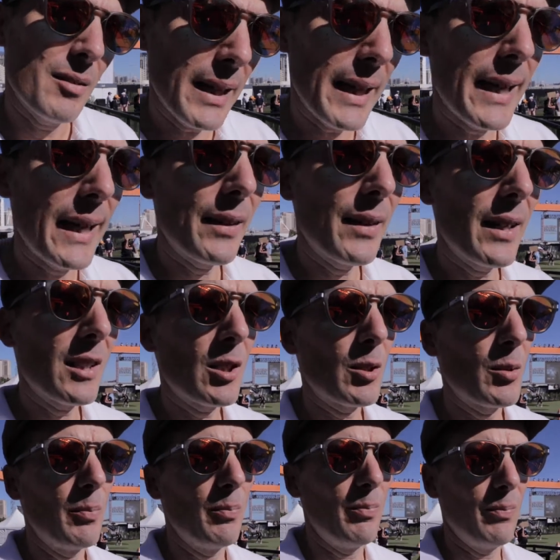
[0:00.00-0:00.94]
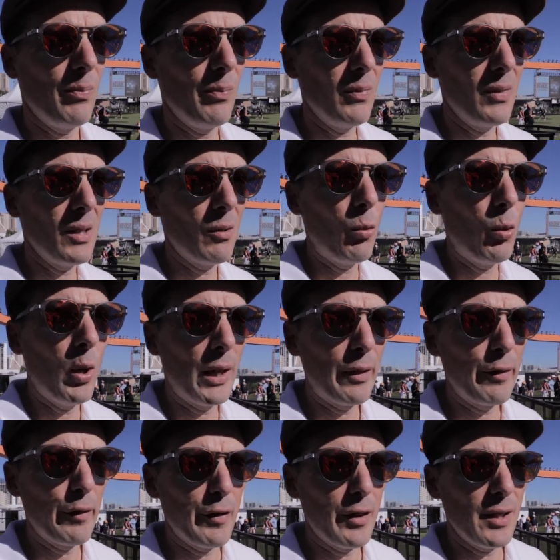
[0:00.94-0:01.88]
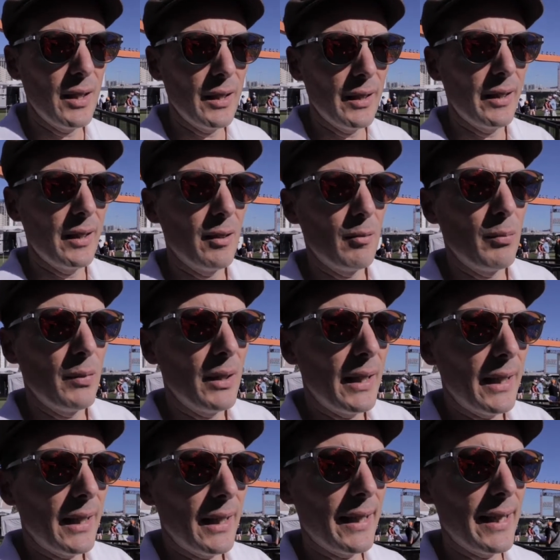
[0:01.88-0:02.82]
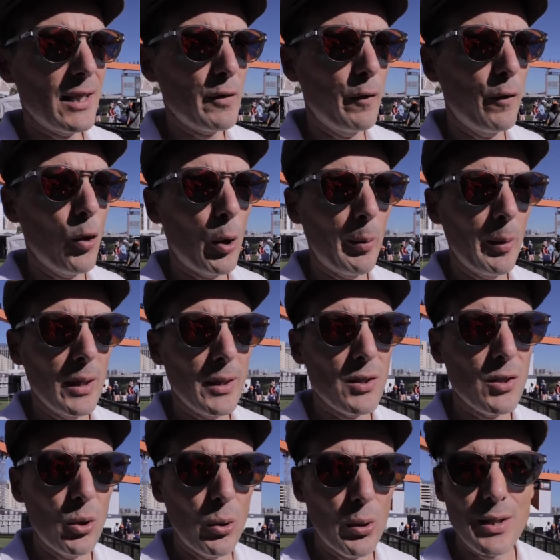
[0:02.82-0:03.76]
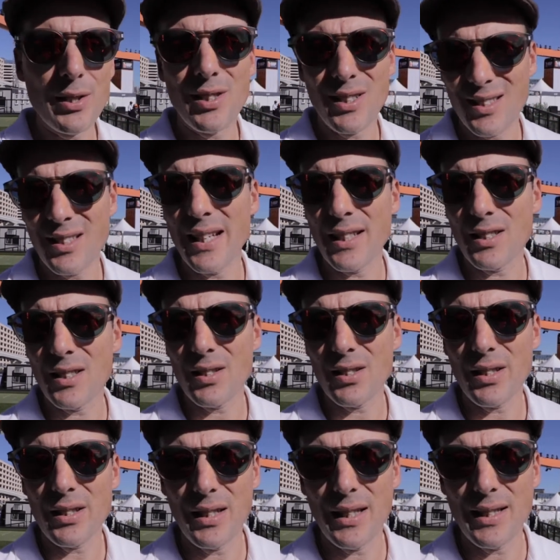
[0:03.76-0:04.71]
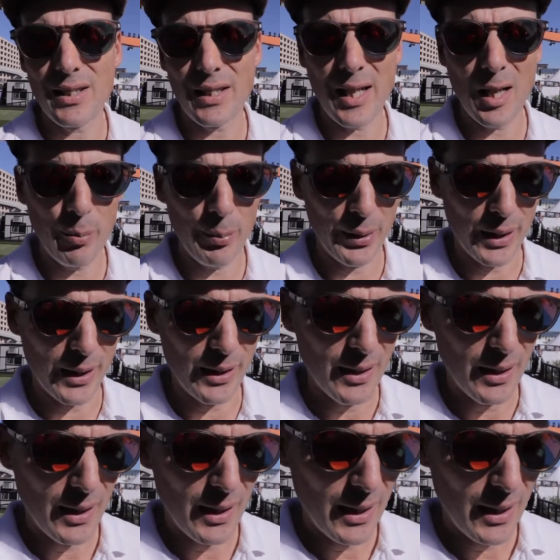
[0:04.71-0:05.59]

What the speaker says: Yeah, that's one of the, I guess, formulas to our success as a company.